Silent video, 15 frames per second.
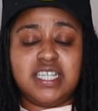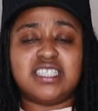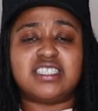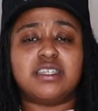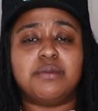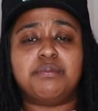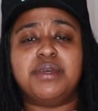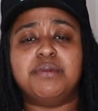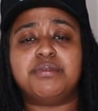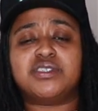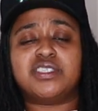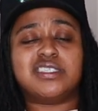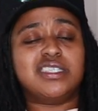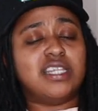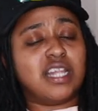some people
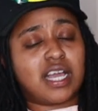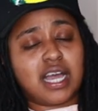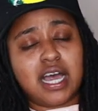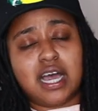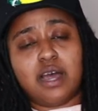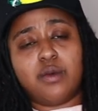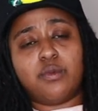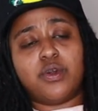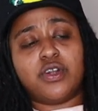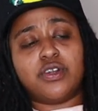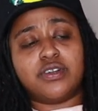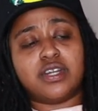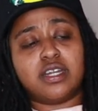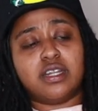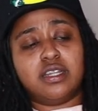just need a kind
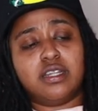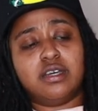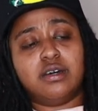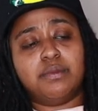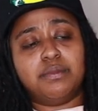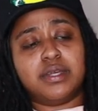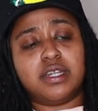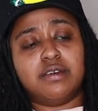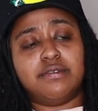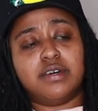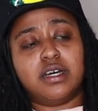word and a little bit of,